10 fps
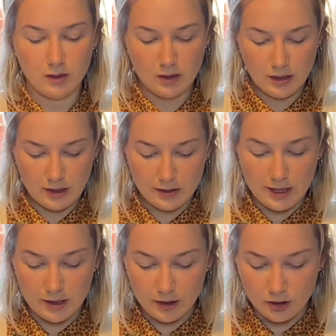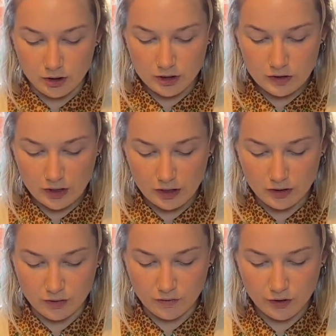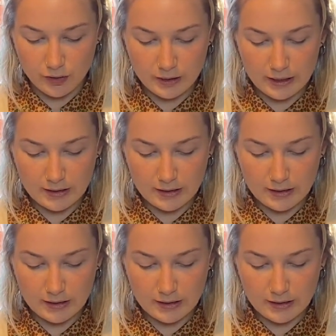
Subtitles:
And then you're just going to fold it